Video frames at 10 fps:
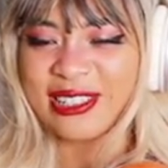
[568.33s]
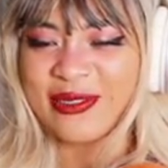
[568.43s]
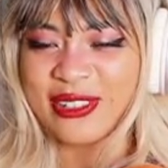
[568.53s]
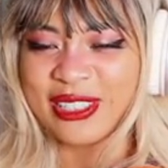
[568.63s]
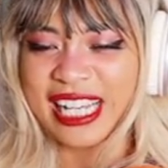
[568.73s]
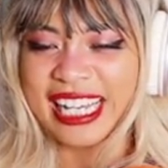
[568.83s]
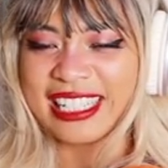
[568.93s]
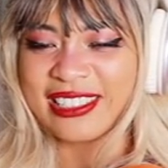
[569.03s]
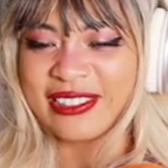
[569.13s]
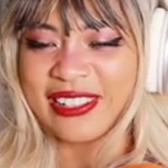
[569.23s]
so polite
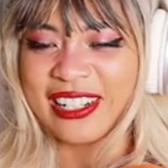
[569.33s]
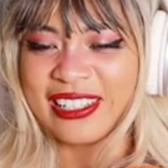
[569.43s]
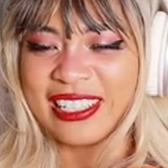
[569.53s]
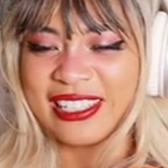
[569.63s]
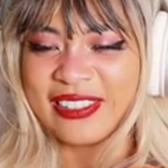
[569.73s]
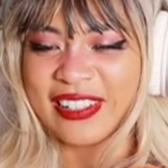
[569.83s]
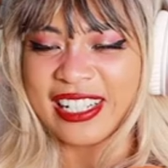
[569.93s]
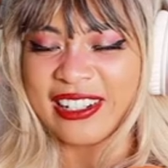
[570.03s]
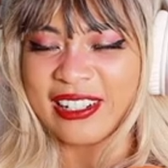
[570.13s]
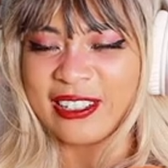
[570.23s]
as well.
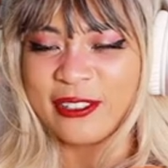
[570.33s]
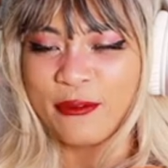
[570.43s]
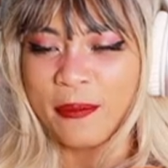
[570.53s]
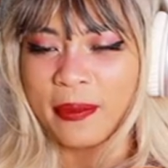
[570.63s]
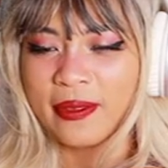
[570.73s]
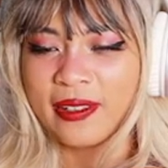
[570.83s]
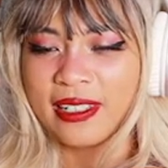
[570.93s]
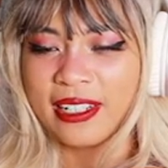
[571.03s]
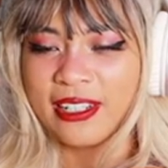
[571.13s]
Actually, money changed